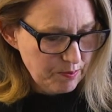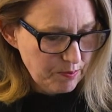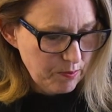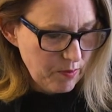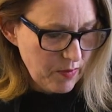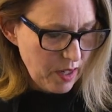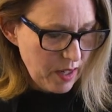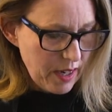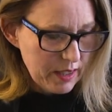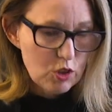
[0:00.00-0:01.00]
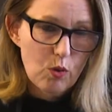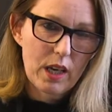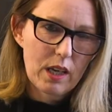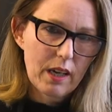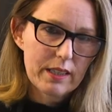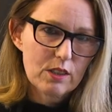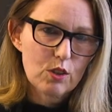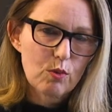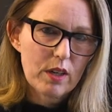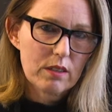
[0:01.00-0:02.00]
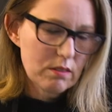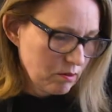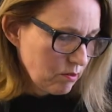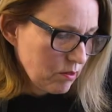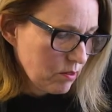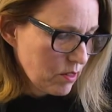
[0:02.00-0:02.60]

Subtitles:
And it's quite light as well,